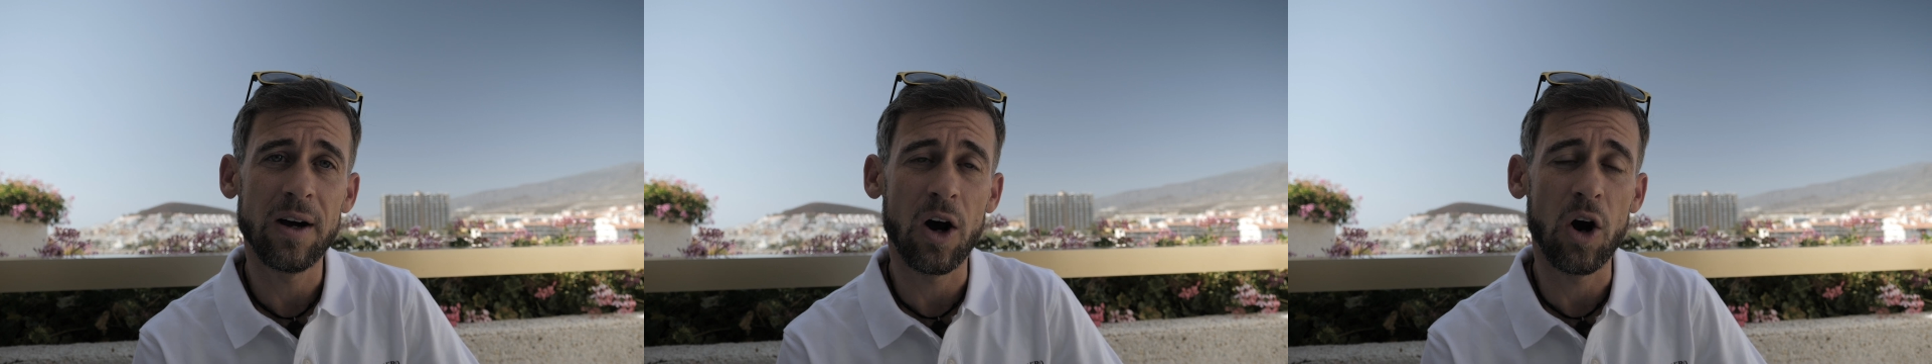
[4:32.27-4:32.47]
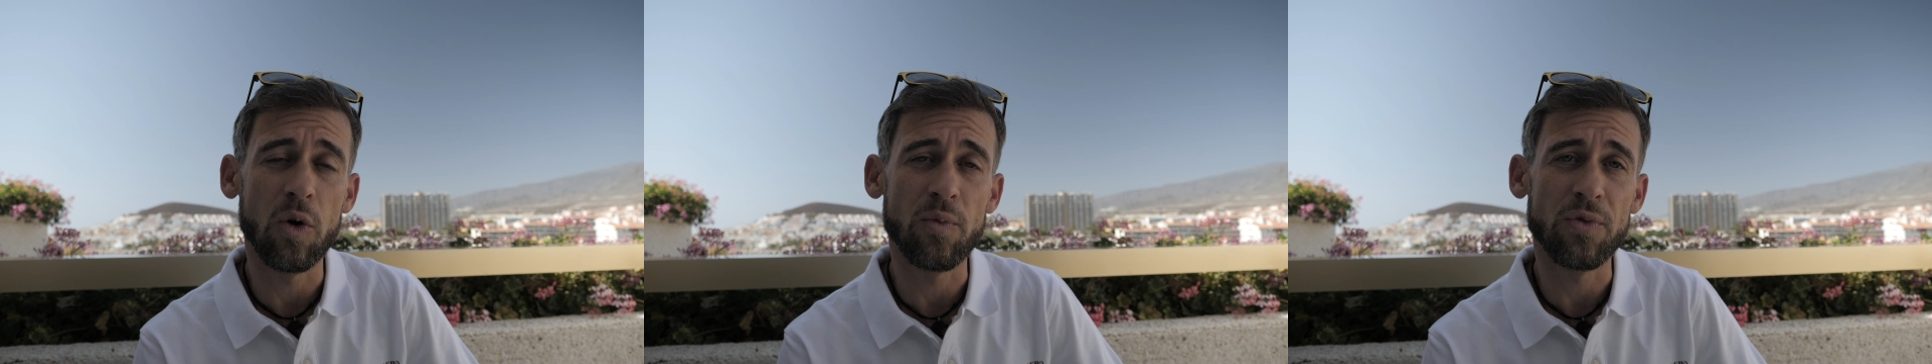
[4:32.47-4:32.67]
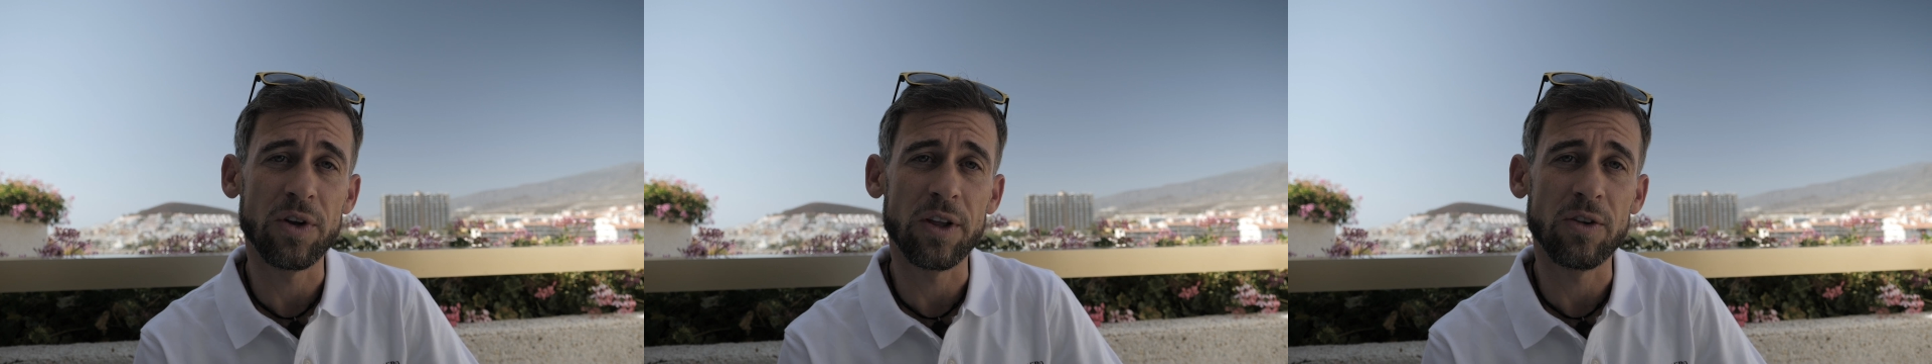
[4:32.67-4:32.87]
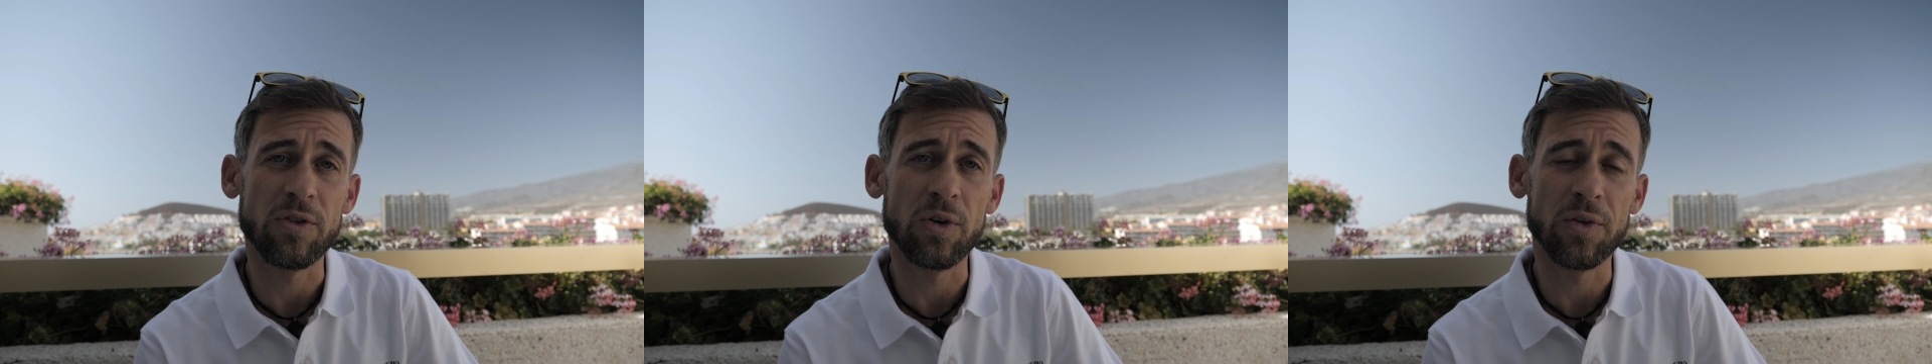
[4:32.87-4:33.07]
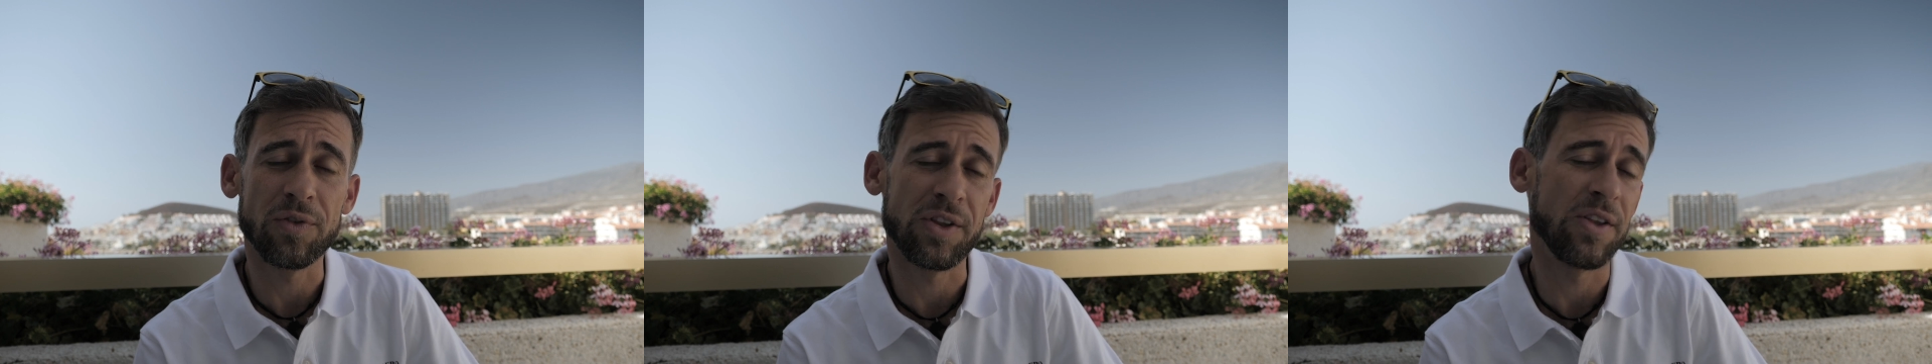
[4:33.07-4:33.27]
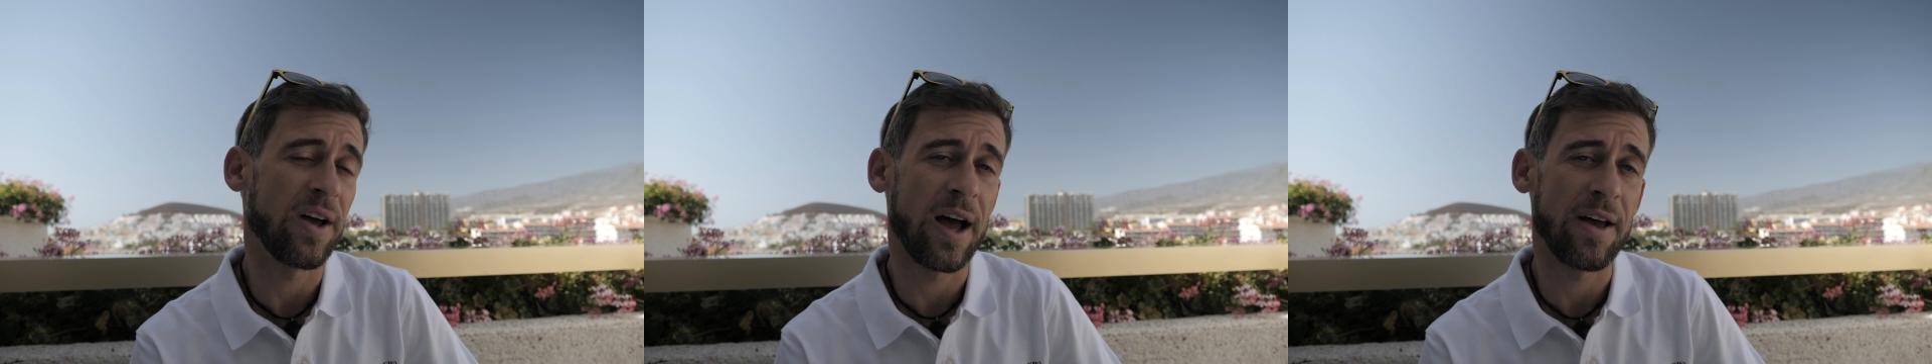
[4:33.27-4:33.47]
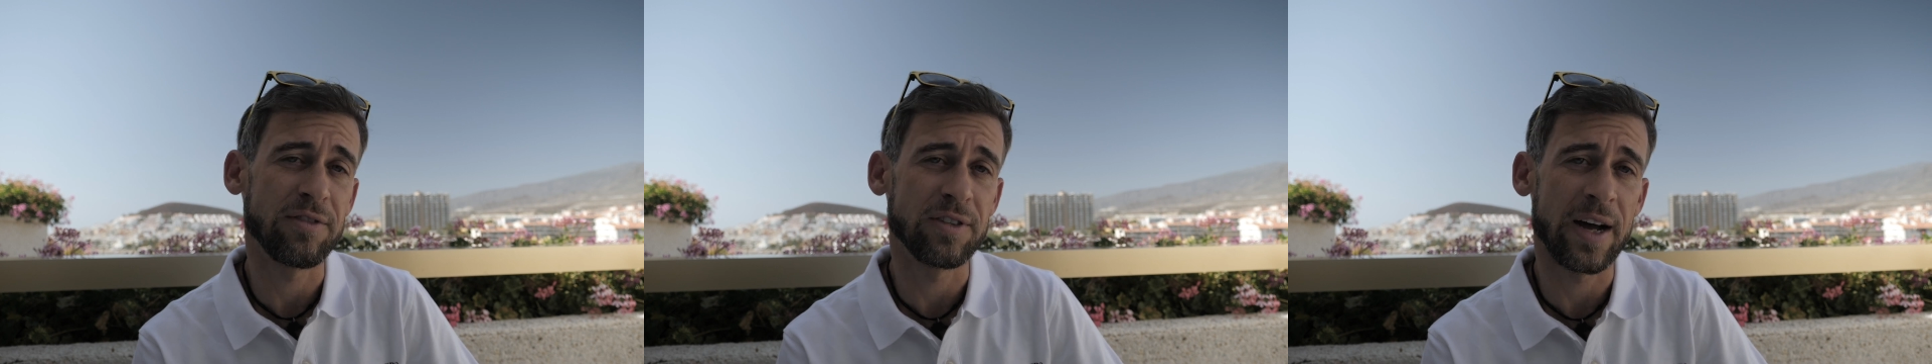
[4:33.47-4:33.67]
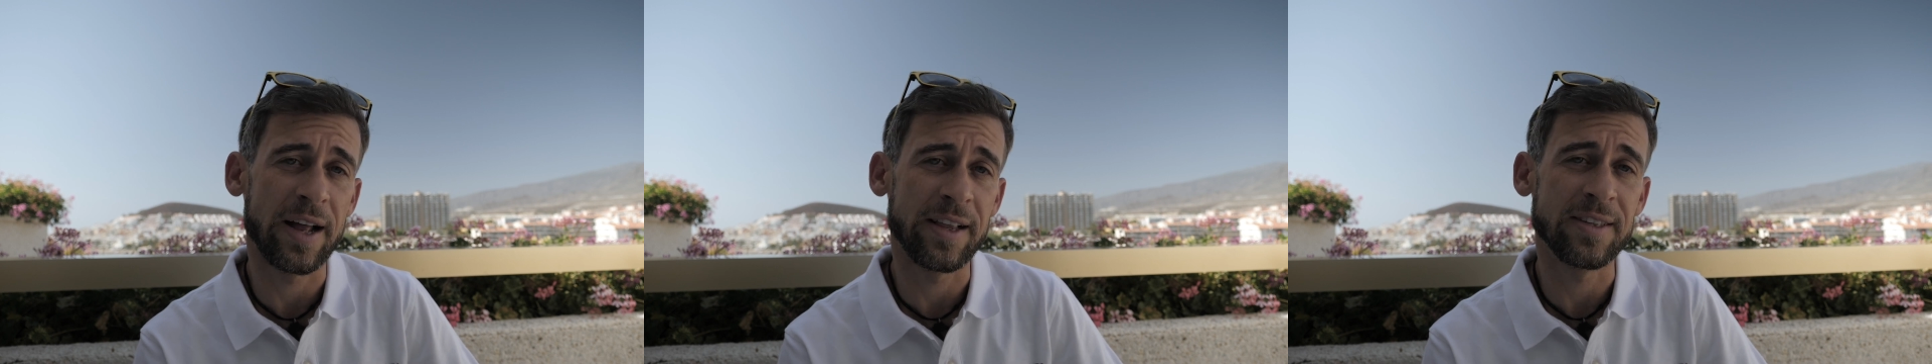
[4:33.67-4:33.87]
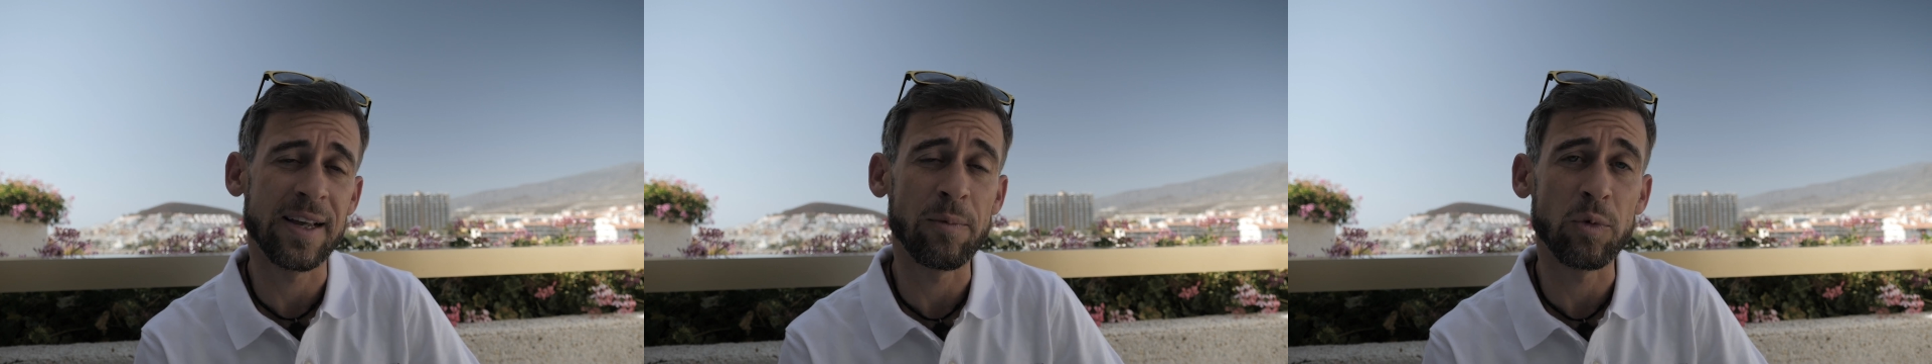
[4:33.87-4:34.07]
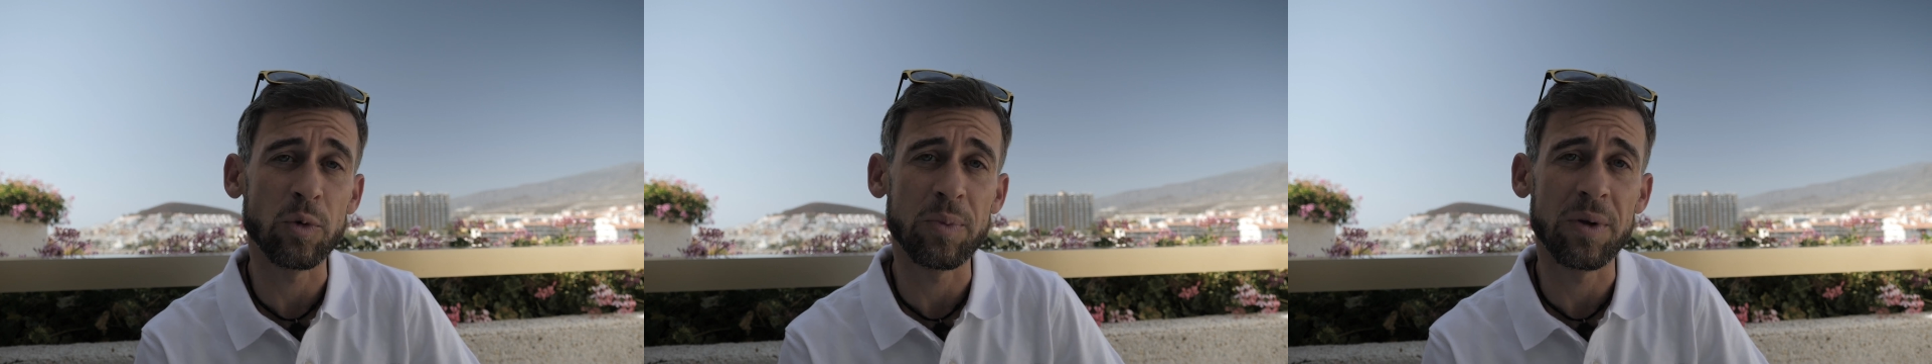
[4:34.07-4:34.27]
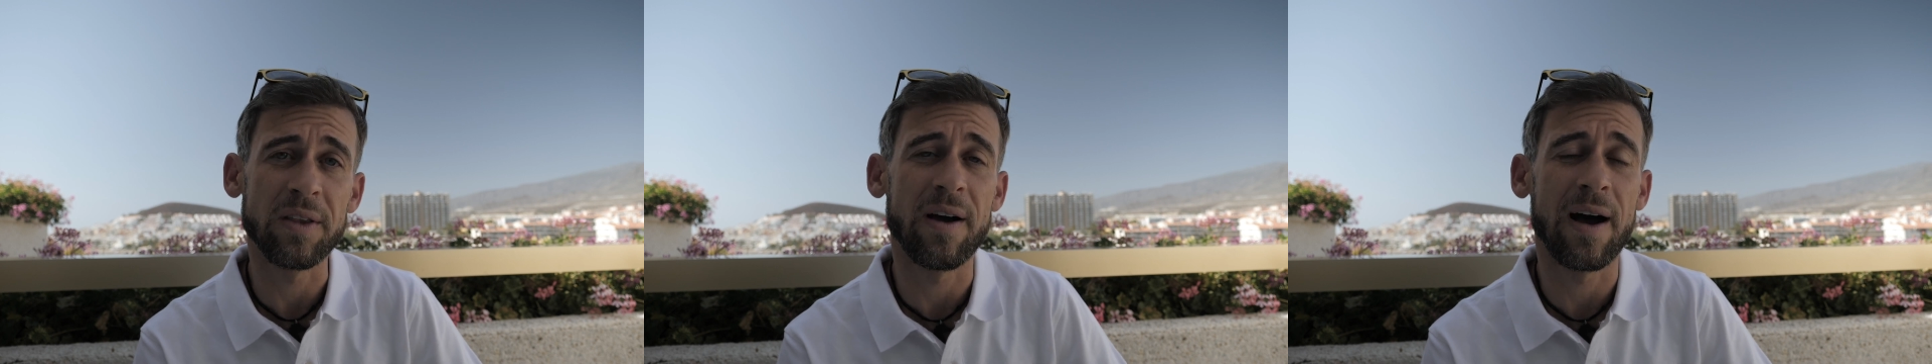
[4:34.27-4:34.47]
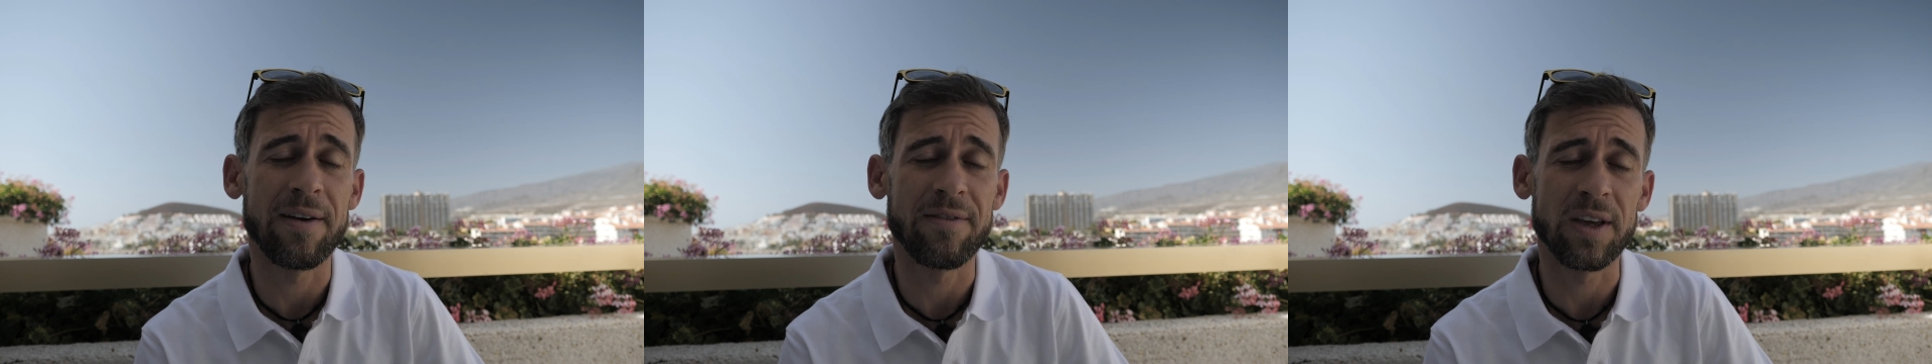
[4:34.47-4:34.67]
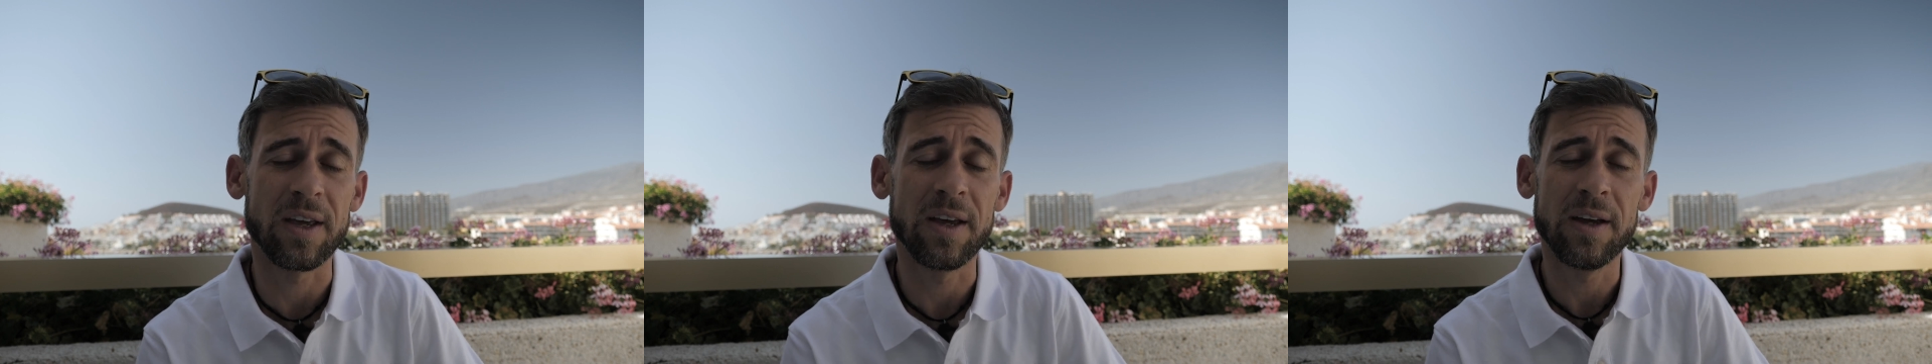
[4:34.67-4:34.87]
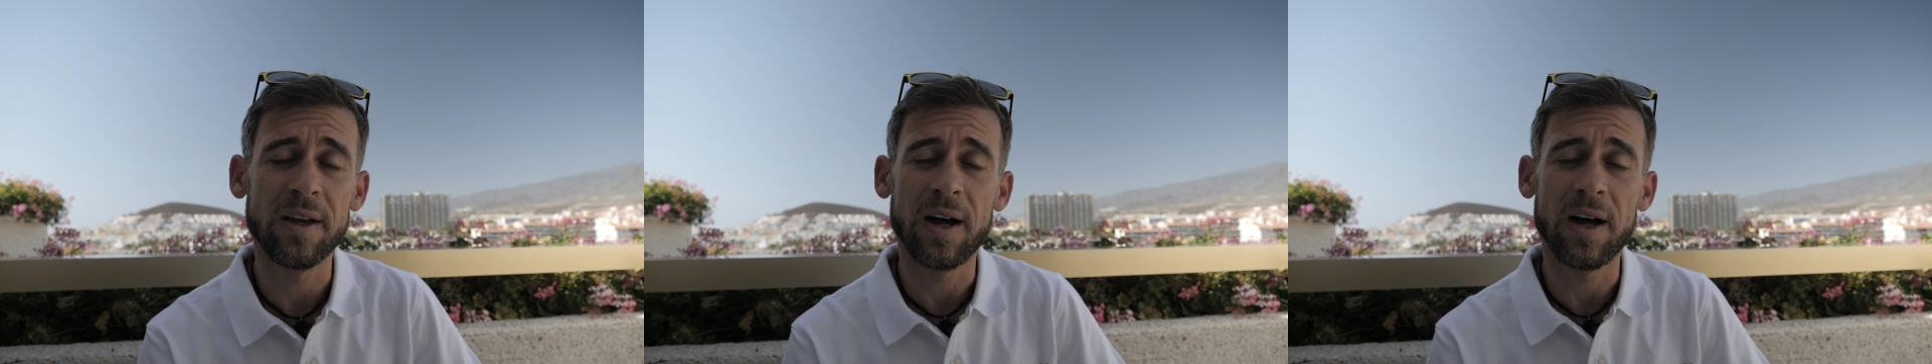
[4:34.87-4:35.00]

Hopefully 2 of the dive sites that we'll be diving